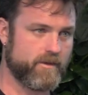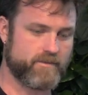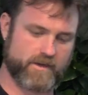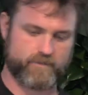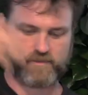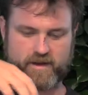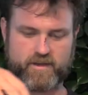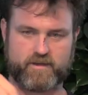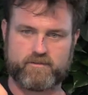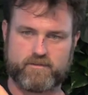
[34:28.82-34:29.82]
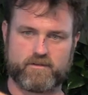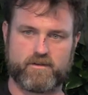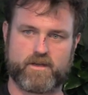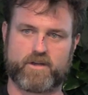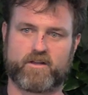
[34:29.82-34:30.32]
Then it comes back in, and
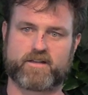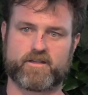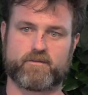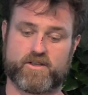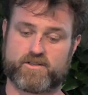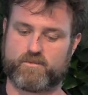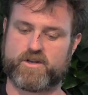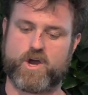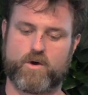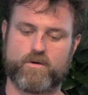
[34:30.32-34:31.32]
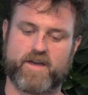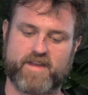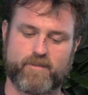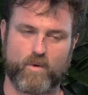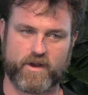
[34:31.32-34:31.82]
we collect it, because we know at
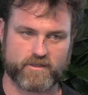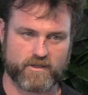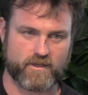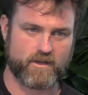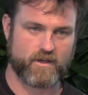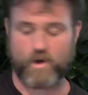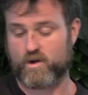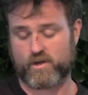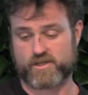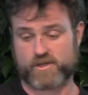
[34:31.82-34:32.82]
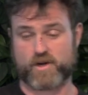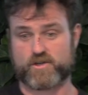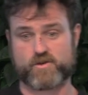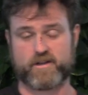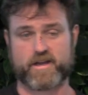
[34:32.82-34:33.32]
that point, well, clearly, we're
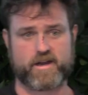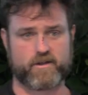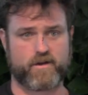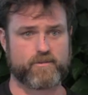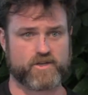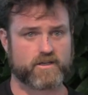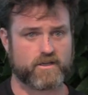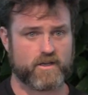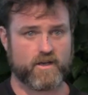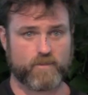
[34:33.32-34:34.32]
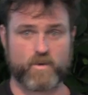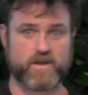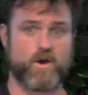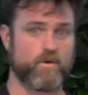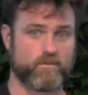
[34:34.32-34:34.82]
going to treat it like any other object, but
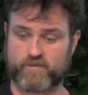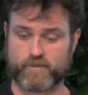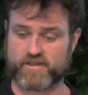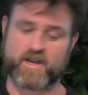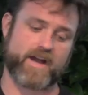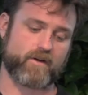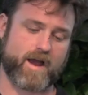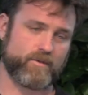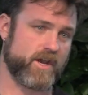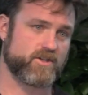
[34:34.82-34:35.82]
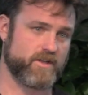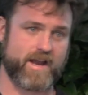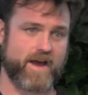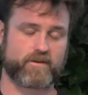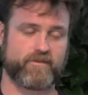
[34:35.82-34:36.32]
we know from the design of our application
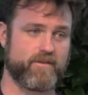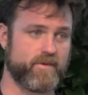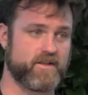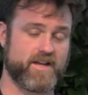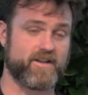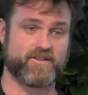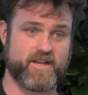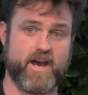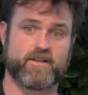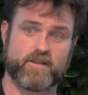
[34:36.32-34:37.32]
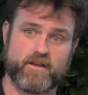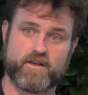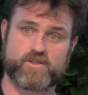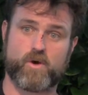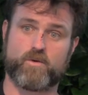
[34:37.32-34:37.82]
that after 5 minutes, that is dead.
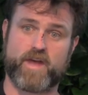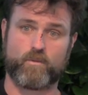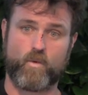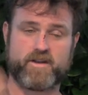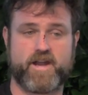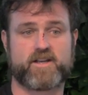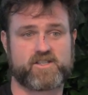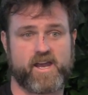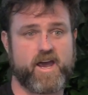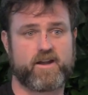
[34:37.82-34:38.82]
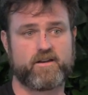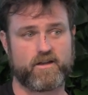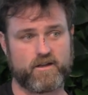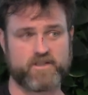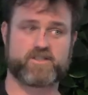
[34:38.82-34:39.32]
So that one next scan
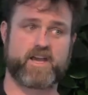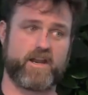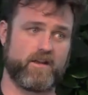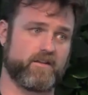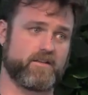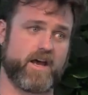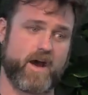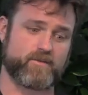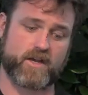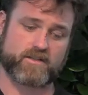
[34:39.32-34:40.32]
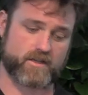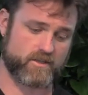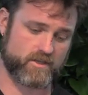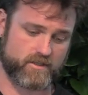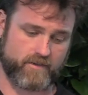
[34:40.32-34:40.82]
is scanning dead objects, and
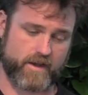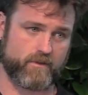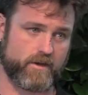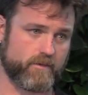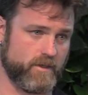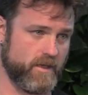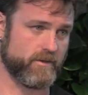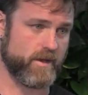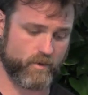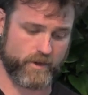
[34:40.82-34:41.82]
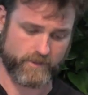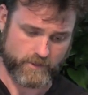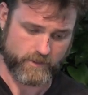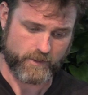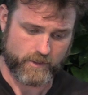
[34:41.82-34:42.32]
it's just evacuated from the heap at that point.
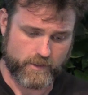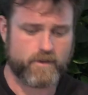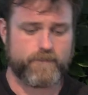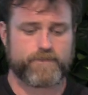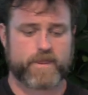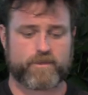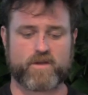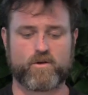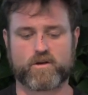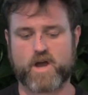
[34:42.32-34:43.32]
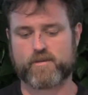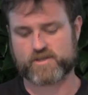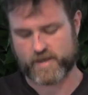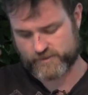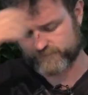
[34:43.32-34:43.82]
Thread local
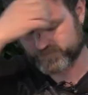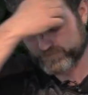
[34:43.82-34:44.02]
garbage collection.